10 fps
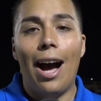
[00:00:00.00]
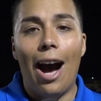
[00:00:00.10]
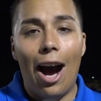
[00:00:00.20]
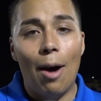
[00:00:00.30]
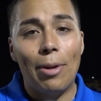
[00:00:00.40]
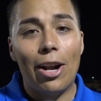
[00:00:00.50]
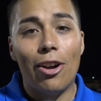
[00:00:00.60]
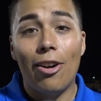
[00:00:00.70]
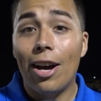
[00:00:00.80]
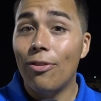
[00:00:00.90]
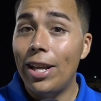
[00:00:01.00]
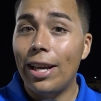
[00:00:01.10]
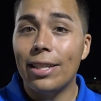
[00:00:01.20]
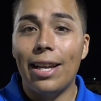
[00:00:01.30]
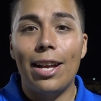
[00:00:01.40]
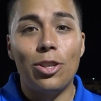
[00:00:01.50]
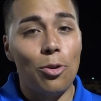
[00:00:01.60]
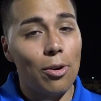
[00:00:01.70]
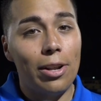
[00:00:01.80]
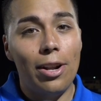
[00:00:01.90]
I'm Nery Rodriguez, and
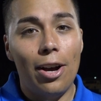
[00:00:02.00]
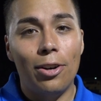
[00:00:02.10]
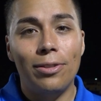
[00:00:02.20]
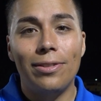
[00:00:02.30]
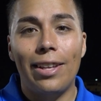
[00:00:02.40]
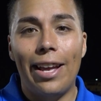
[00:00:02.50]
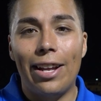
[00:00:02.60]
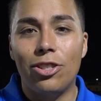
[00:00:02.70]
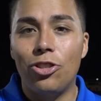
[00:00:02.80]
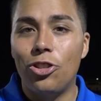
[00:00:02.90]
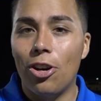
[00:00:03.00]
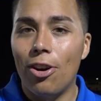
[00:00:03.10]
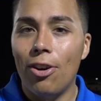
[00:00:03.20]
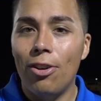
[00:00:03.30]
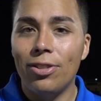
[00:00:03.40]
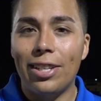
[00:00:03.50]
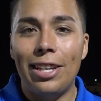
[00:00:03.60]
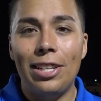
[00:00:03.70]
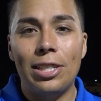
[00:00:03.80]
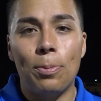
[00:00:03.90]
you already know, it's
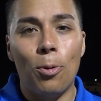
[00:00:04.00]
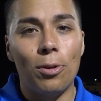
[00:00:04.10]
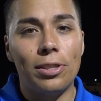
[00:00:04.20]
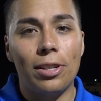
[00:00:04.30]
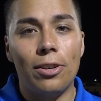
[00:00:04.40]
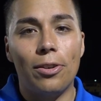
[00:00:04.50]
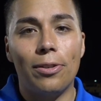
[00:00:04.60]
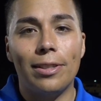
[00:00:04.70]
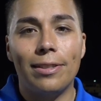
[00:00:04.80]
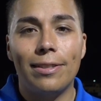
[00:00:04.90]
Jersey Sports Zone.